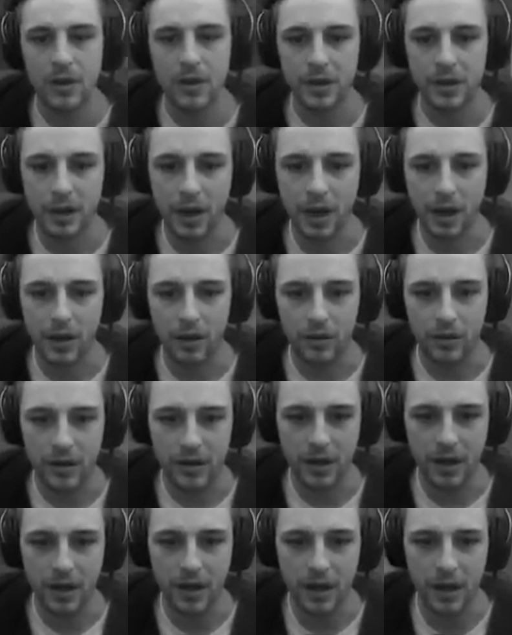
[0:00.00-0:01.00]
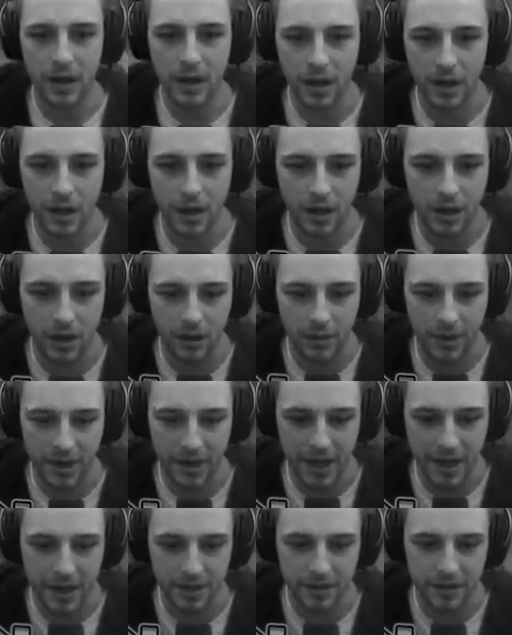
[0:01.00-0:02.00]
Yo, oh my
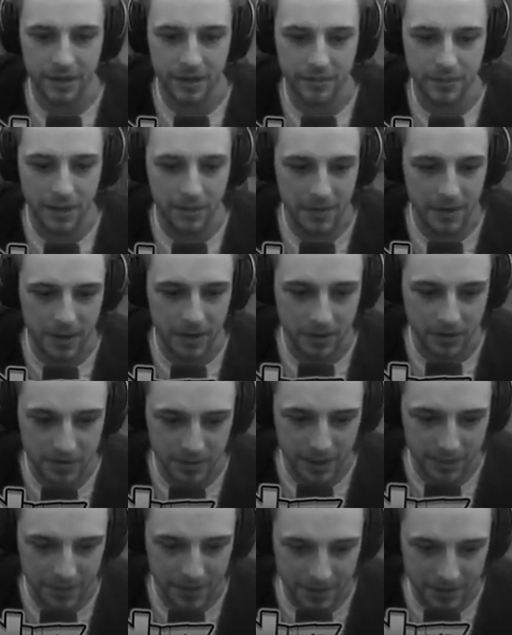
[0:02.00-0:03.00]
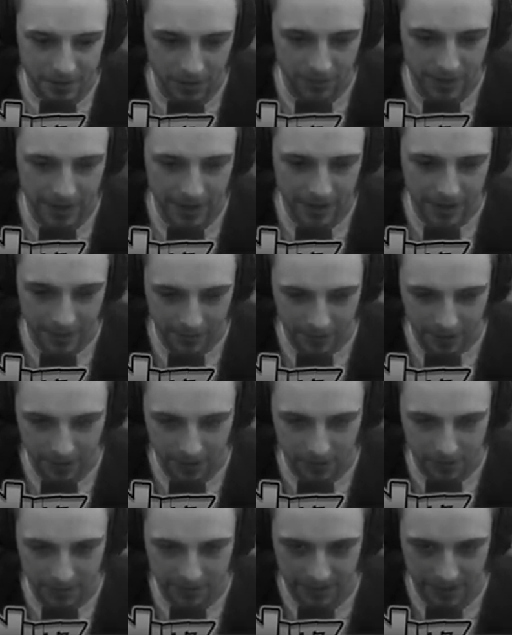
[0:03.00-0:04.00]
god, dude, I'm, I'm gonna lose. I'm gonna get so mad. I'm gonna
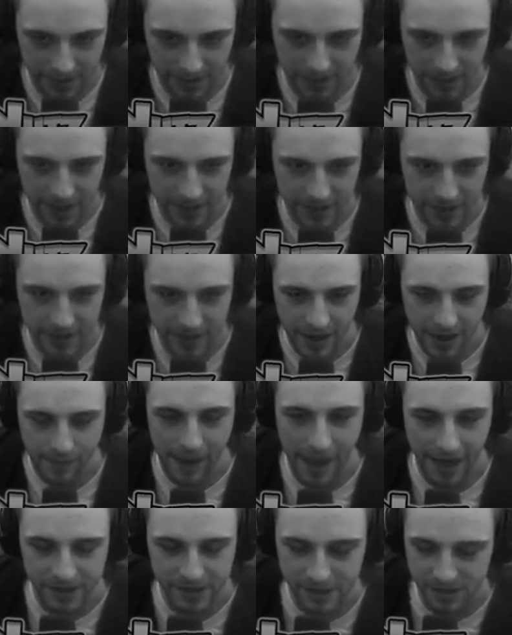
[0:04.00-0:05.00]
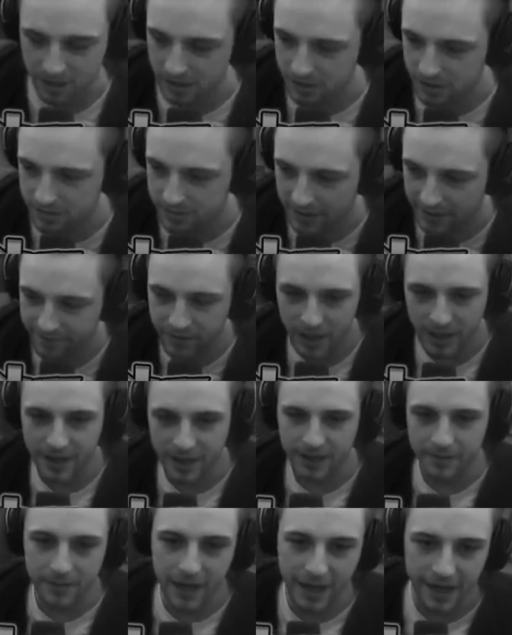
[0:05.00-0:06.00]
lose my mind. I'm actually gonna lose my
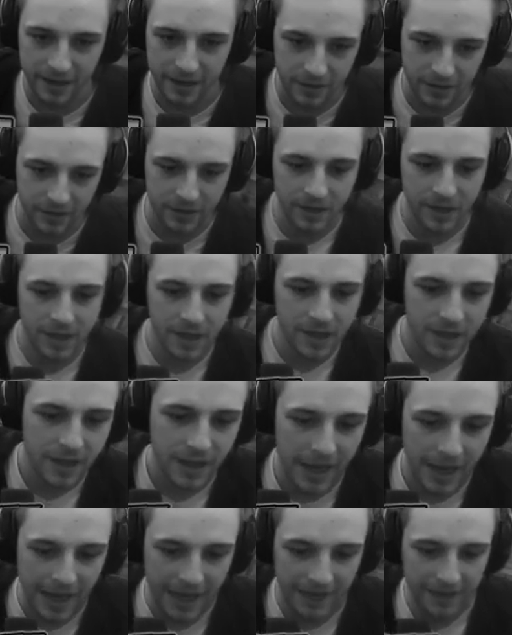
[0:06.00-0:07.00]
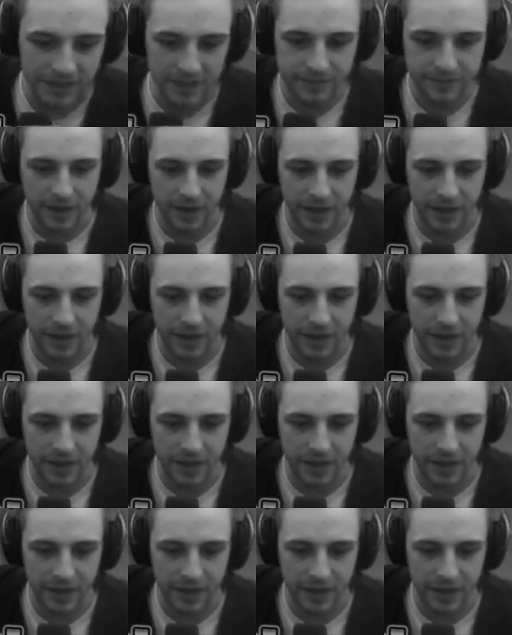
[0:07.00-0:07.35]
mind, dude. I hate these.